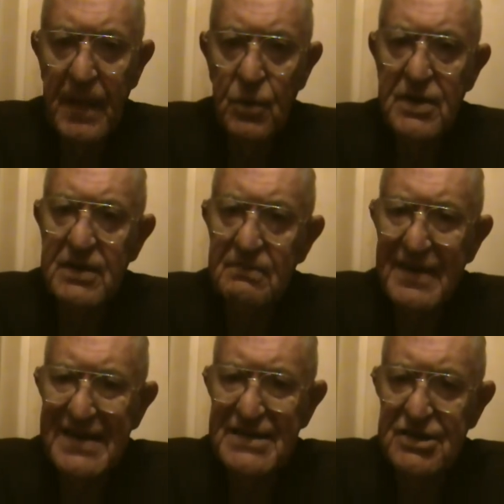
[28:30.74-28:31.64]
with the
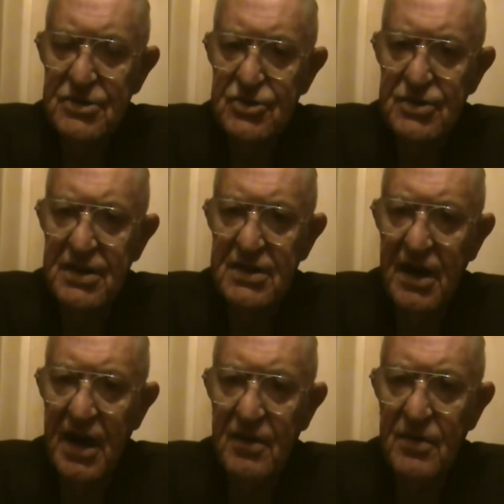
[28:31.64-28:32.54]
message that
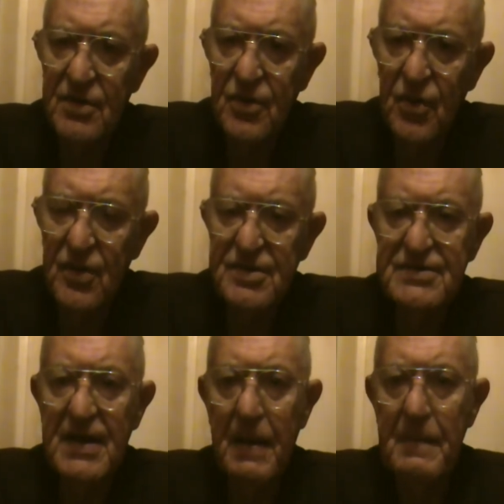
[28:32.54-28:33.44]
our
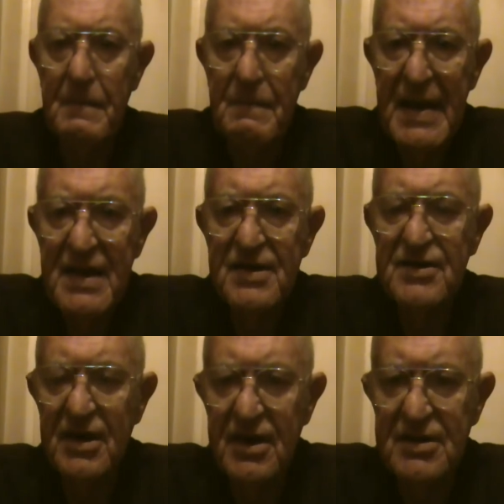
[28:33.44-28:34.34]
Lord's
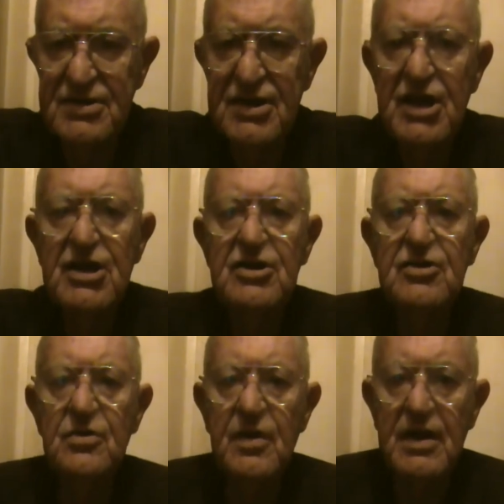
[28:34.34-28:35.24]
meant us
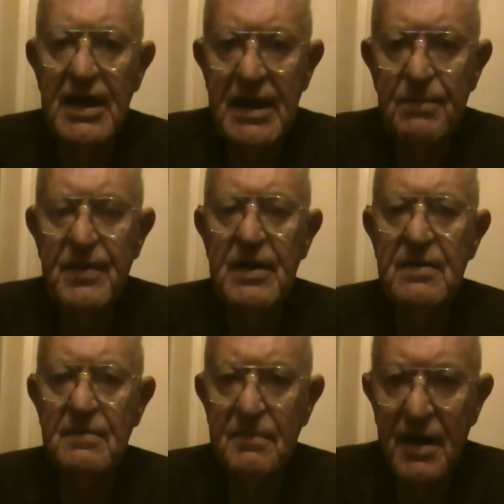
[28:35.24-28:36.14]
to keep
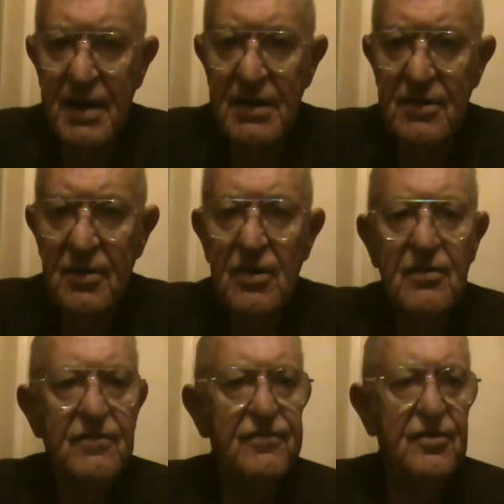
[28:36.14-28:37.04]
in mind
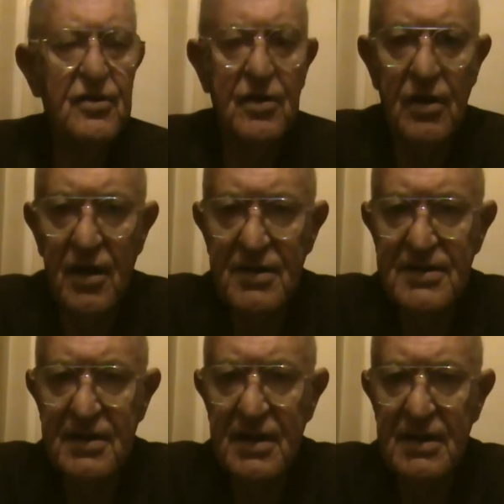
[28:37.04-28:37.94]
for all
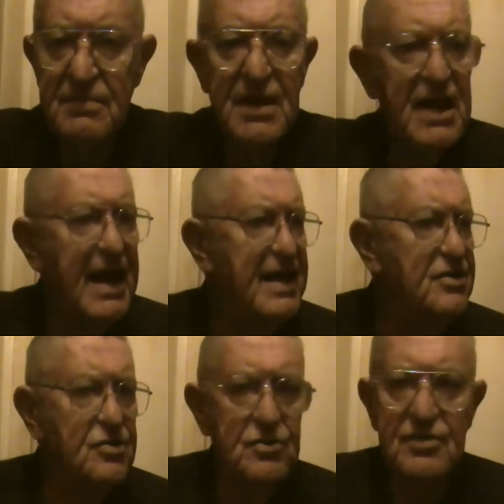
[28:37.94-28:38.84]
time
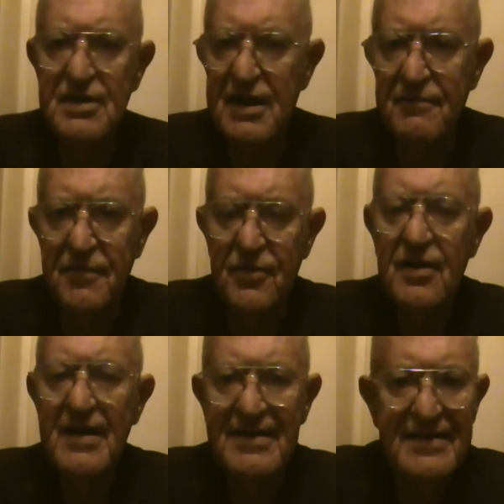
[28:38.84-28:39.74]
and to never,
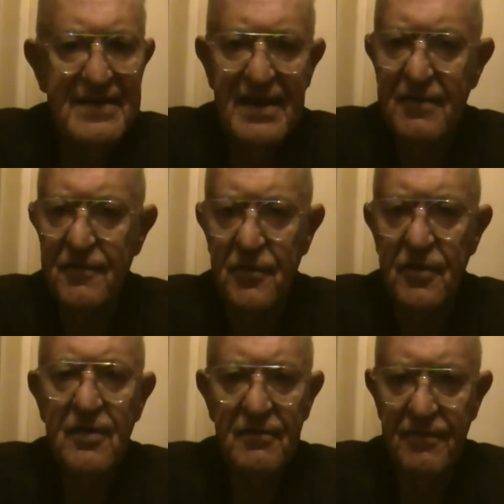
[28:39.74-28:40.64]
never
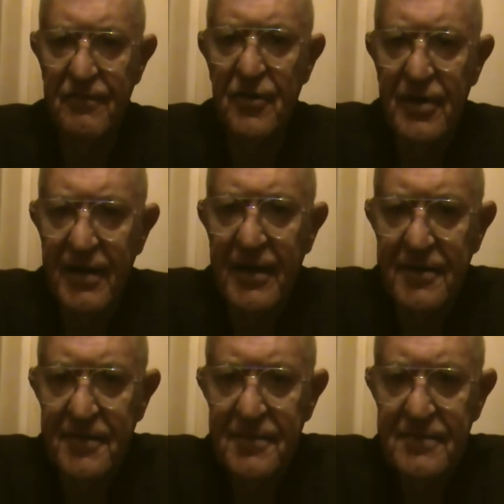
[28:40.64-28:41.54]
forget.